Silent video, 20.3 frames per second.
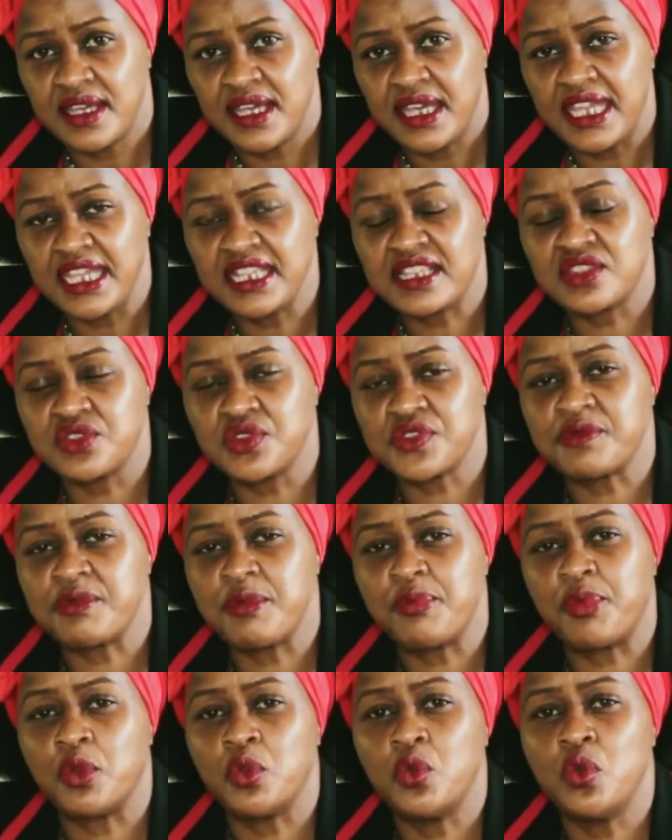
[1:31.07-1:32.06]
It's those
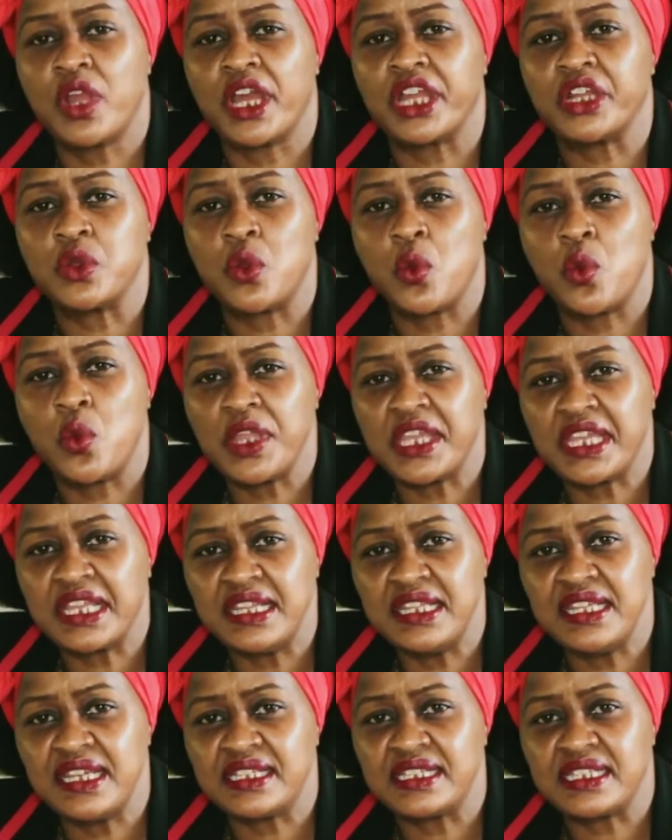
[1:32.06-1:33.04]
people who can
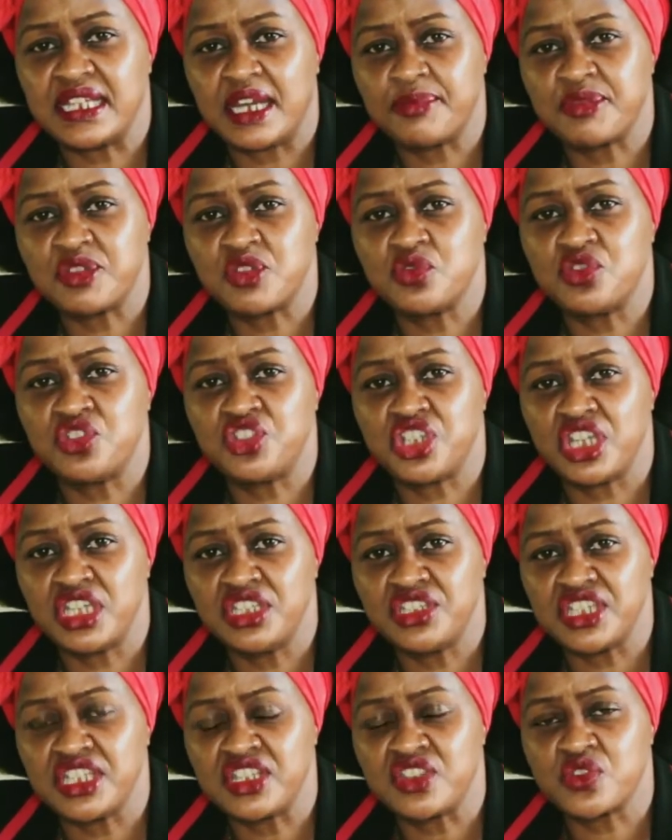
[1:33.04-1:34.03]
quickly adapt to
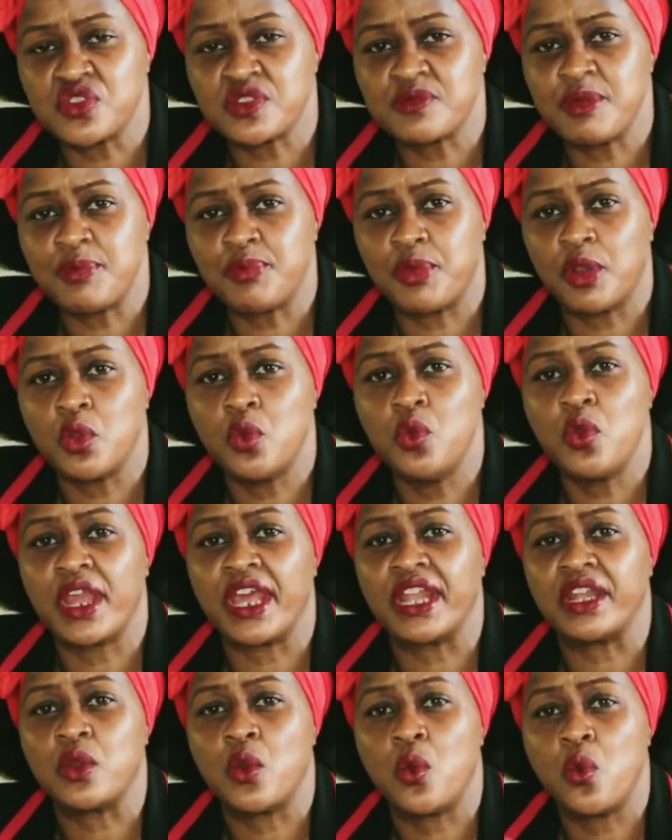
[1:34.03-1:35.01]
change. It's those people who
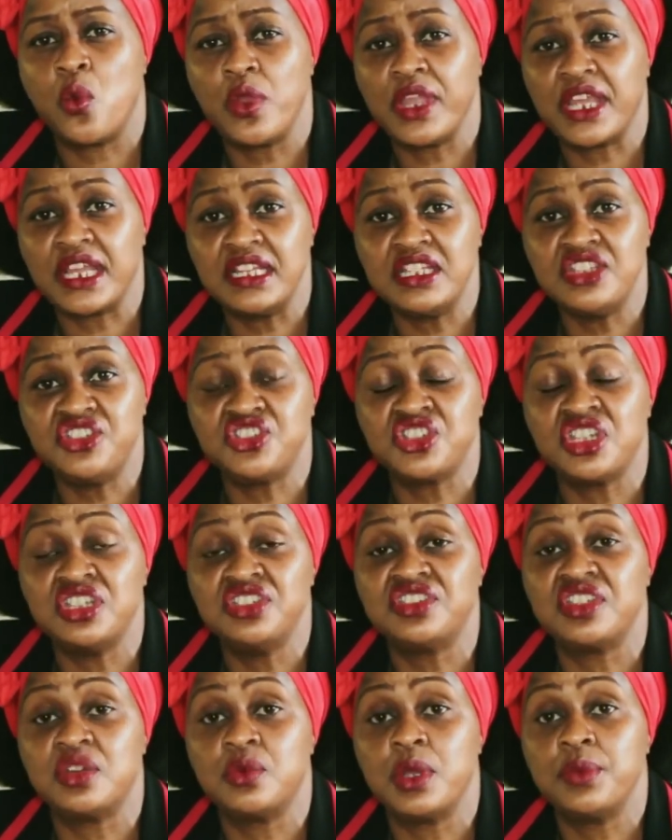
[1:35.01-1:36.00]
can quickly change
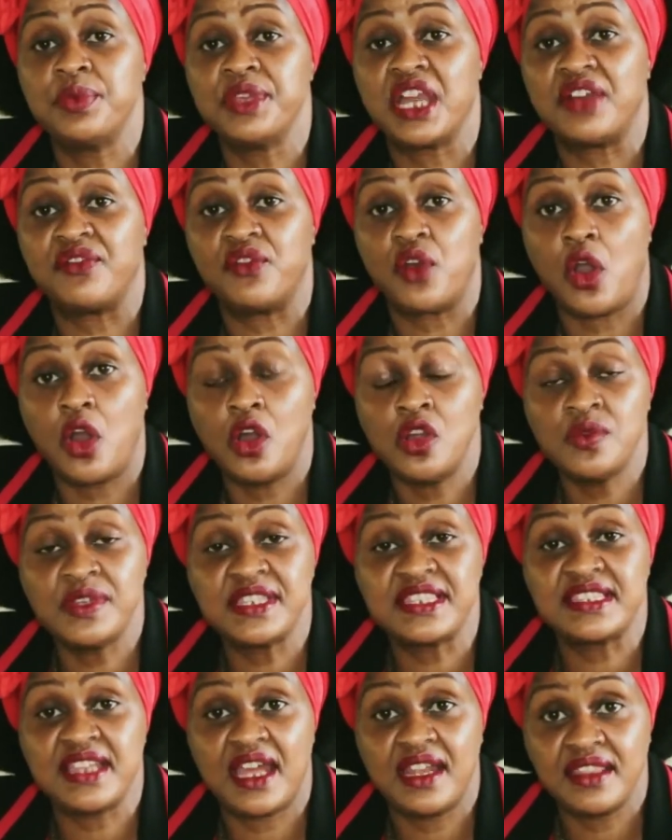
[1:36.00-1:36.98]
the way we have always
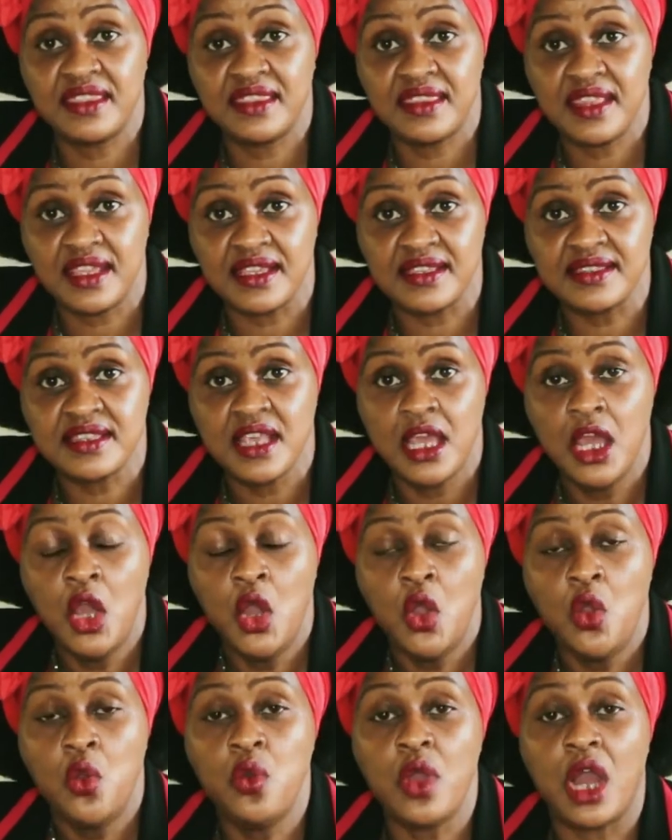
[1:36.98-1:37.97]
done things,
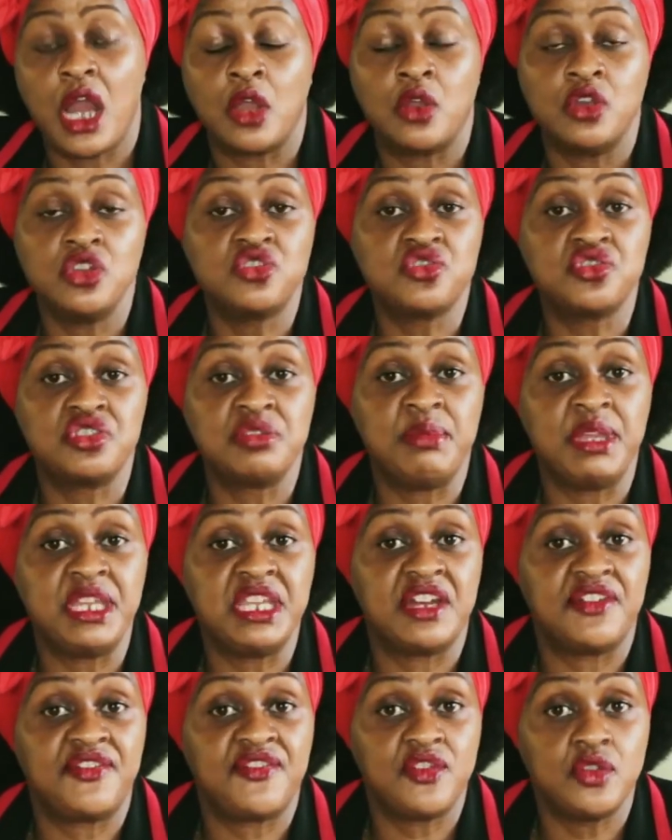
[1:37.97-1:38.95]
who are going to remain
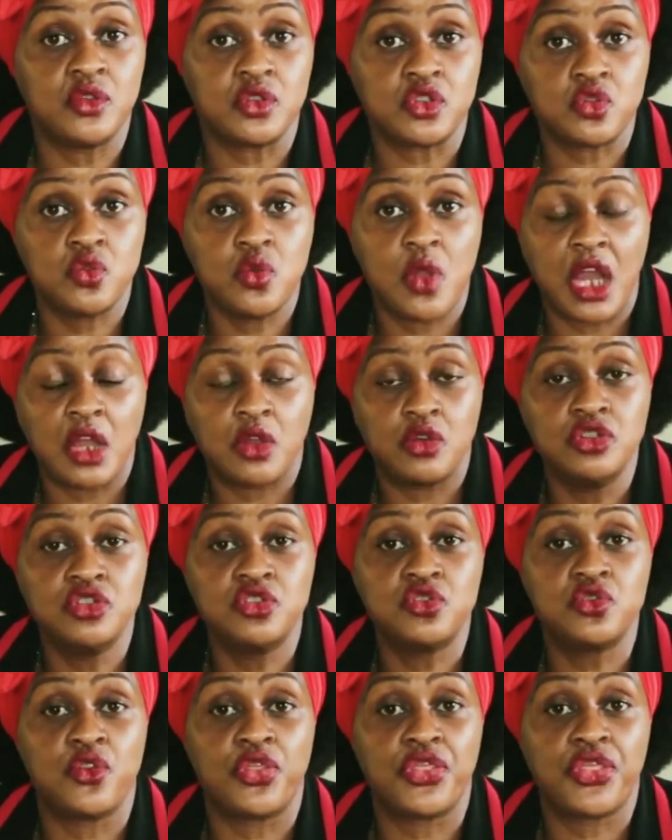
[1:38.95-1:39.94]
afloat, who are going
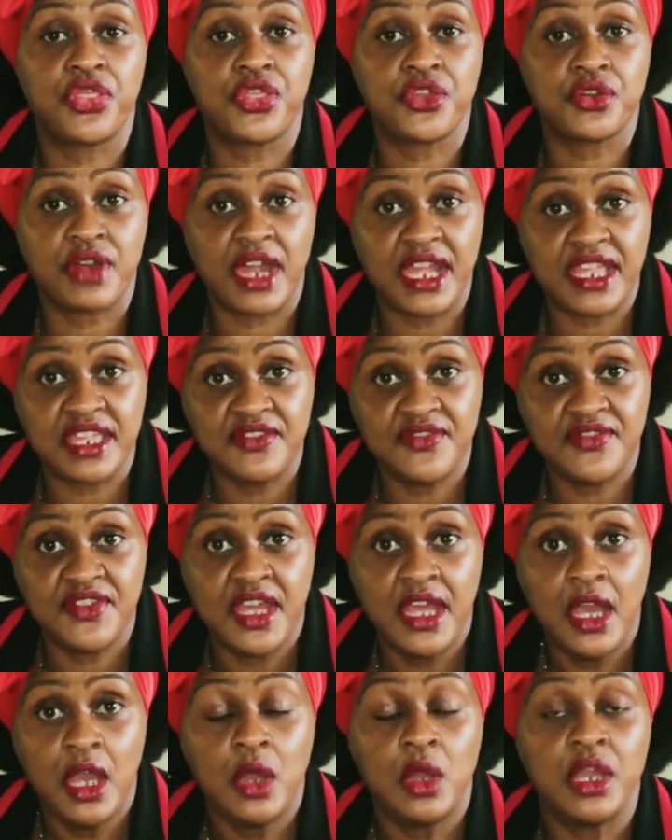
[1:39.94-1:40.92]
to thrive
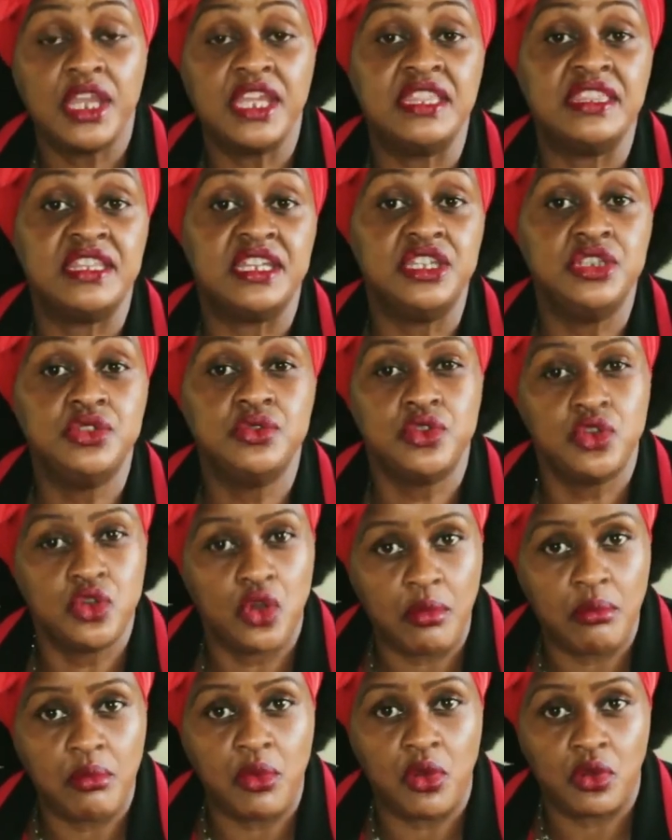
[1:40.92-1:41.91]
in the new
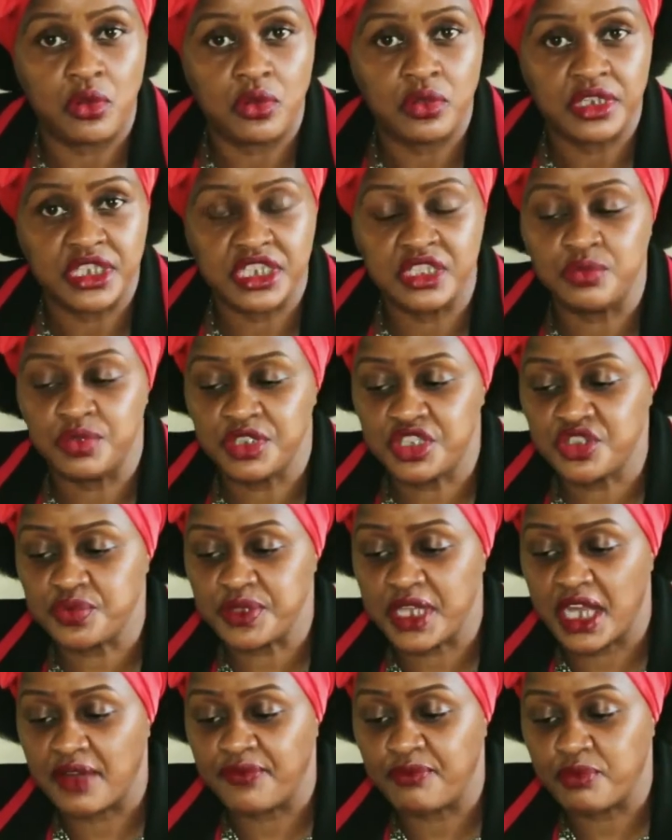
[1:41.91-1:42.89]
normal in which we
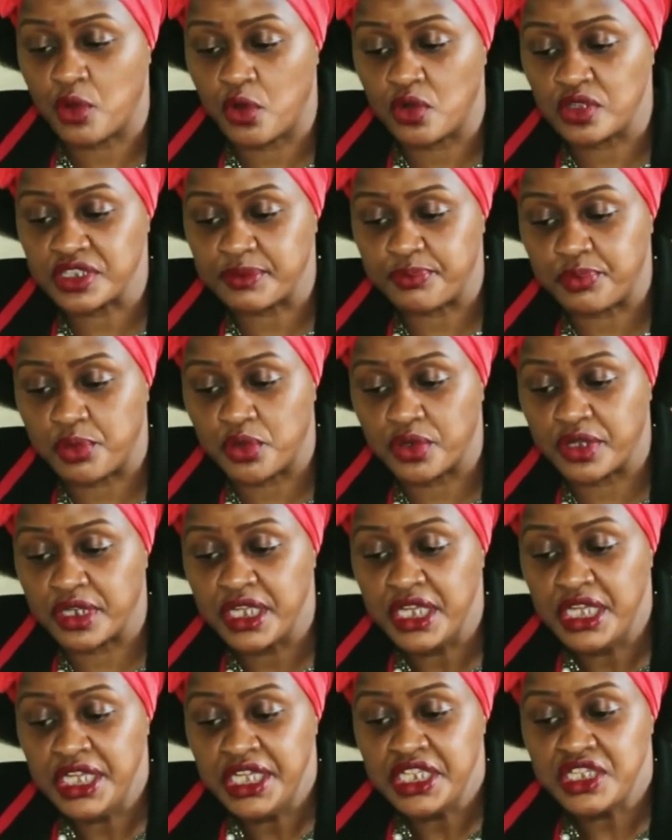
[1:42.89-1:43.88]
are called upon
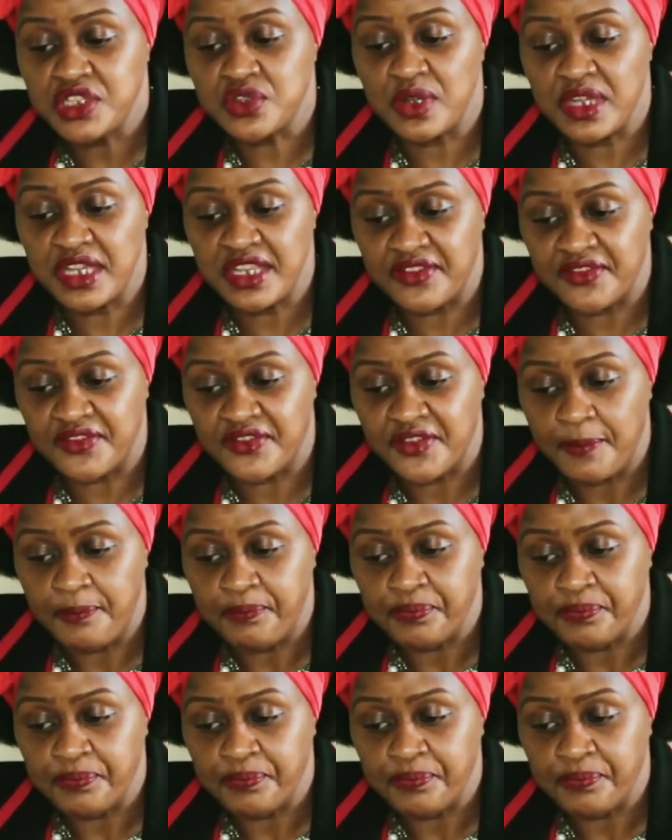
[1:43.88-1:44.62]
to live.